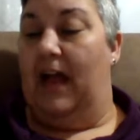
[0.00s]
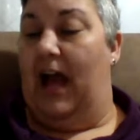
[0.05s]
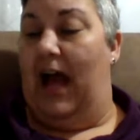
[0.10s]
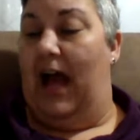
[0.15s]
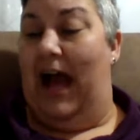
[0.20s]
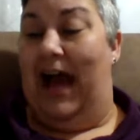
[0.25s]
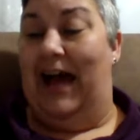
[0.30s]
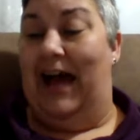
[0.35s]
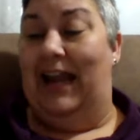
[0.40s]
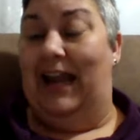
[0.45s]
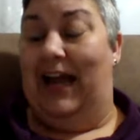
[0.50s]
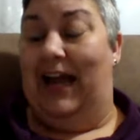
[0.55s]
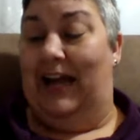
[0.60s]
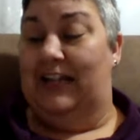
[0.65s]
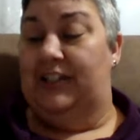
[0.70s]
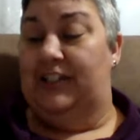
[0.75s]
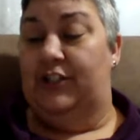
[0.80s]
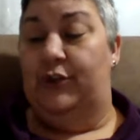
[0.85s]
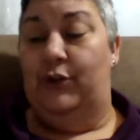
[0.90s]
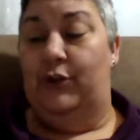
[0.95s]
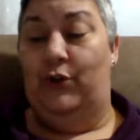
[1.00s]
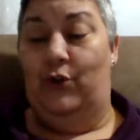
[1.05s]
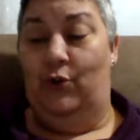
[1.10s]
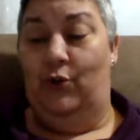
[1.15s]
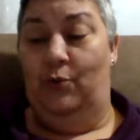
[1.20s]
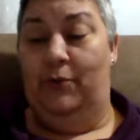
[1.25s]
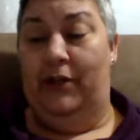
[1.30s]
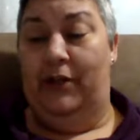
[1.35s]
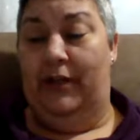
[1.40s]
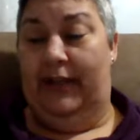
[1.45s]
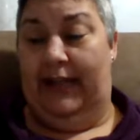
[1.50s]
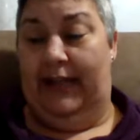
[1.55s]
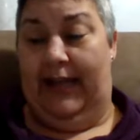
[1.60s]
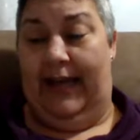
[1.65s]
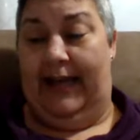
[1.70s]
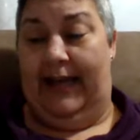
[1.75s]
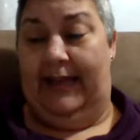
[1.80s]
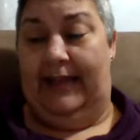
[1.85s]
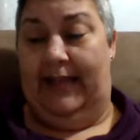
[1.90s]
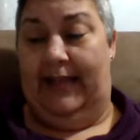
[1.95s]
I like to
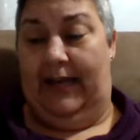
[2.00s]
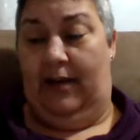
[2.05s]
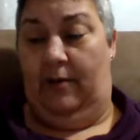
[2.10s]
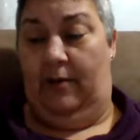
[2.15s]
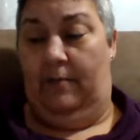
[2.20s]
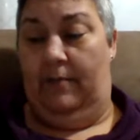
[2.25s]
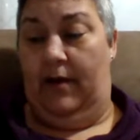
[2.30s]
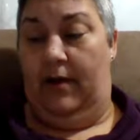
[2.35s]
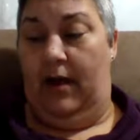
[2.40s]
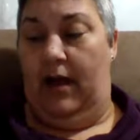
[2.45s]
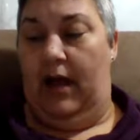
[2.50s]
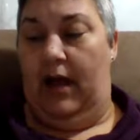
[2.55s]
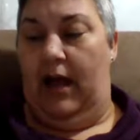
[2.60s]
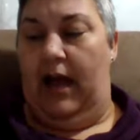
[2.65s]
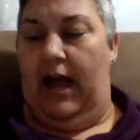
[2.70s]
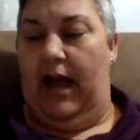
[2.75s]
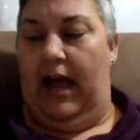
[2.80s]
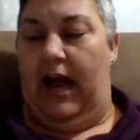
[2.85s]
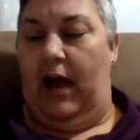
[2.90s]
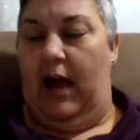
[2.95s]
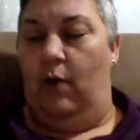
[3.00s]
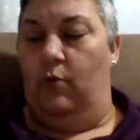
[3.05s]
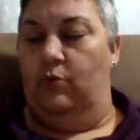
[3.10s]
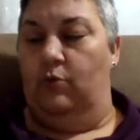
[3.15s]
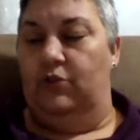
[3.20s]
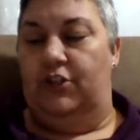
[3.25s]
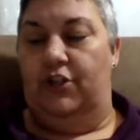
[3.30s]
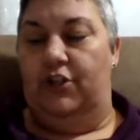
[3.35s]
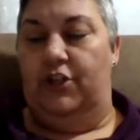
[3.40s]
humiliate them. I want to